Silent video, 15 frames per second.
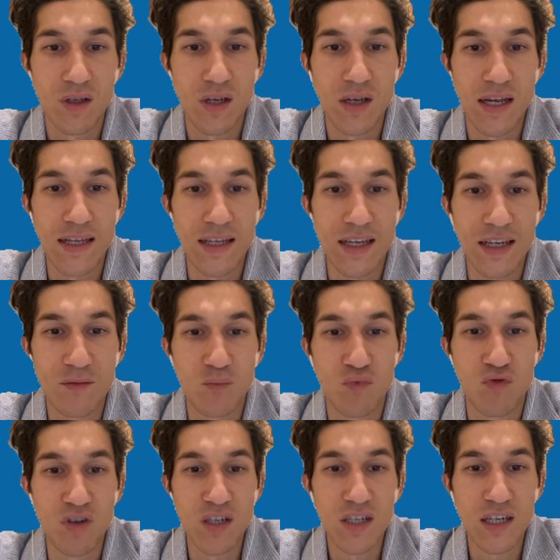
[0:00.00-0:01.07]
and get
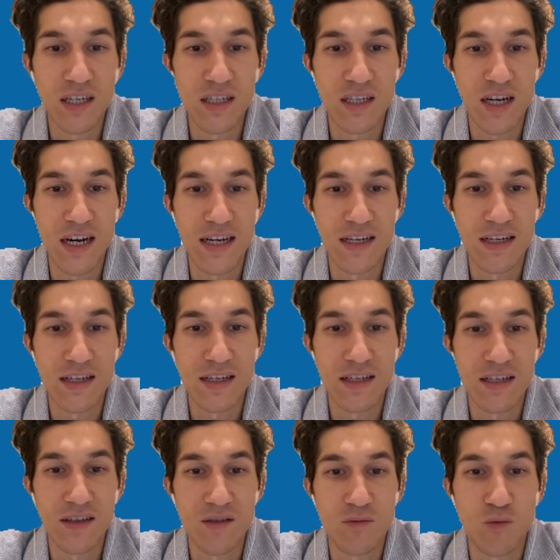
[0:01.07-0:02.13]
brick and
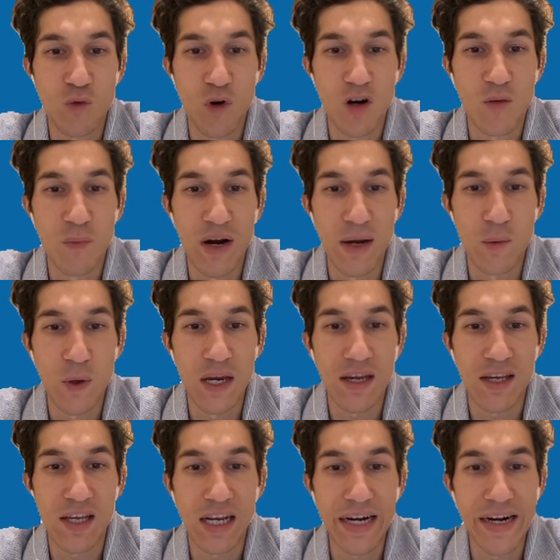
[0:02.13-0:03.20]
kinda work my way
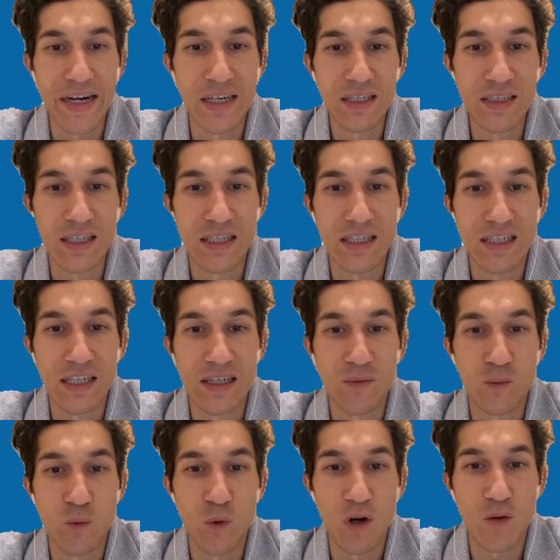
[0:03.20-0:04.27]
here and
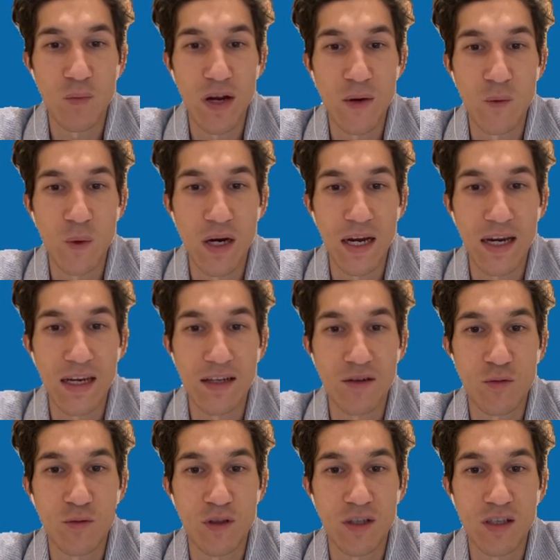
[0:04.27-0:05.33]
then work my way
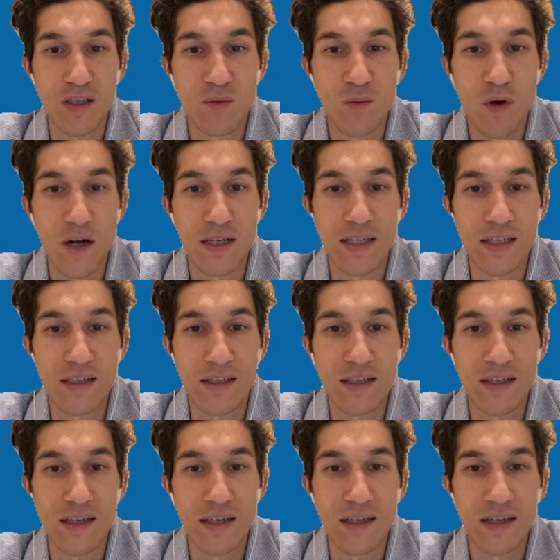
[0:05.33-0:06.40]
to this spot and
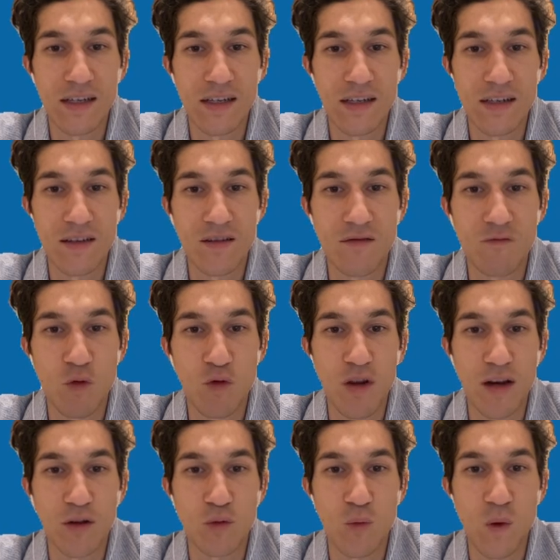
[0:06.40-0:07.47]
uh, to
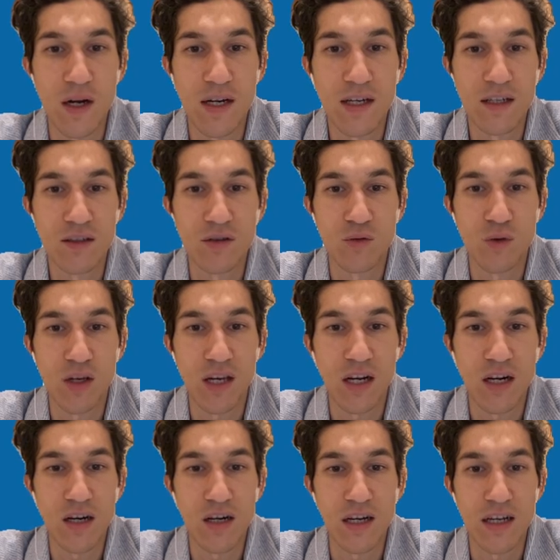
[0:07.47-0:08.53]
3 to 1 to
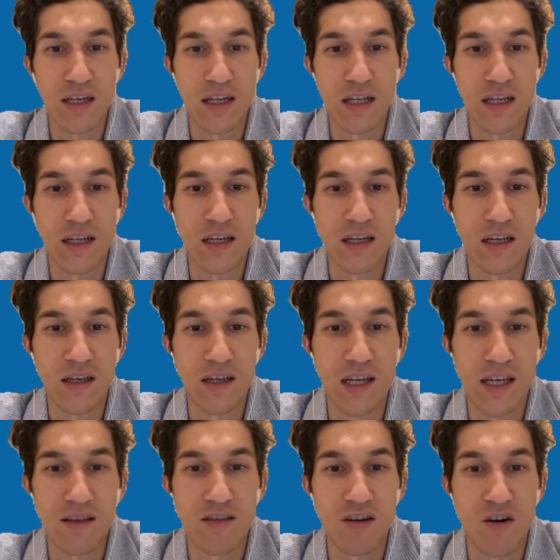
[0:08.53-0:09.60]
here and then
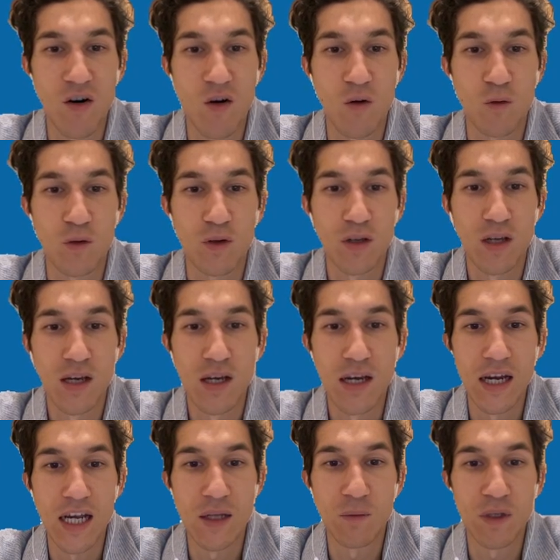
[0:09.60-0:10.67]
get the road.
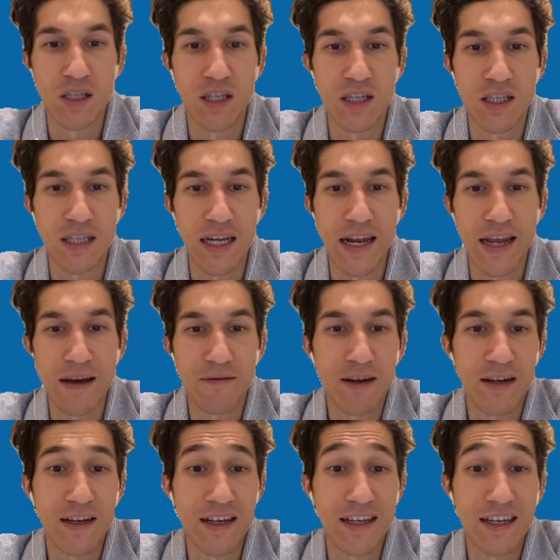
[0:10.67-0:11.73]
And with this
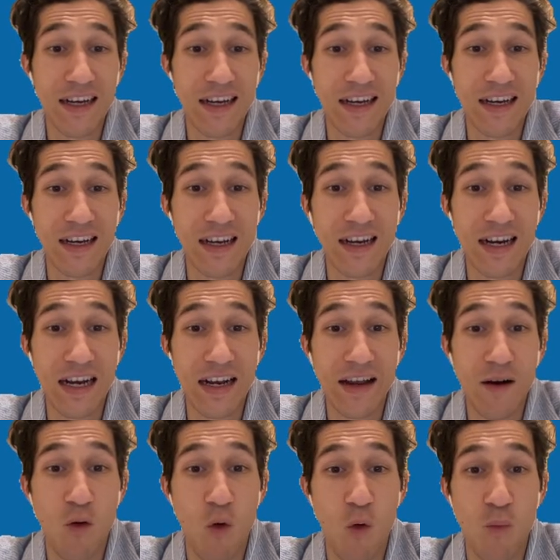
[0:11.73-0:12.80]
11, uh, kinda
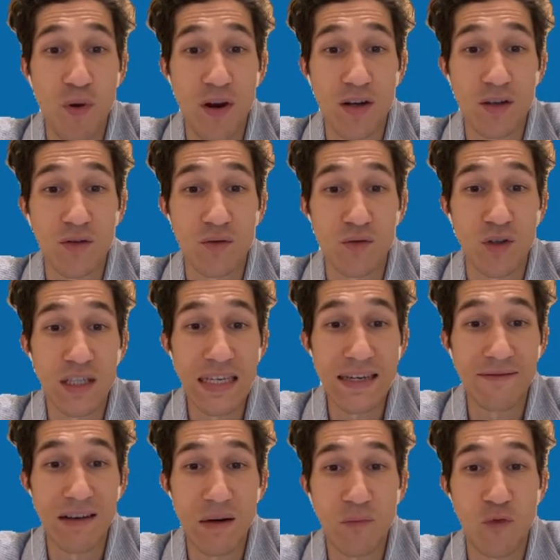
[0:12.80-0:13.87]
hoping to
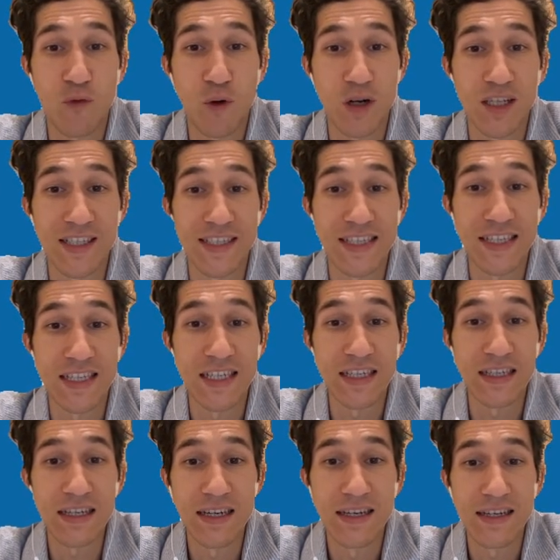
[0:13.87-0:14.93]
save up for a
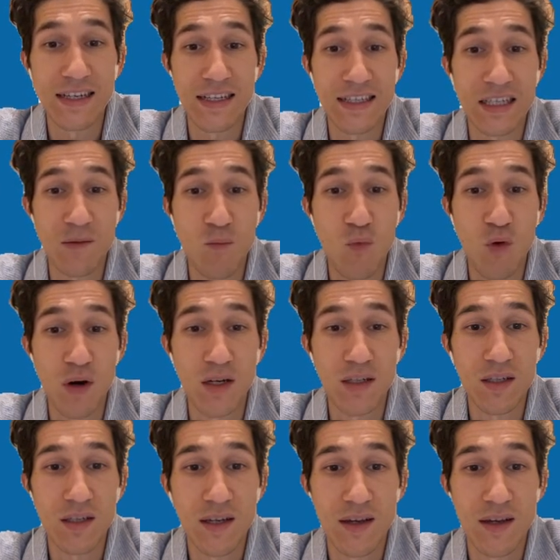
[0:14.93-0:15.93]
city at some point.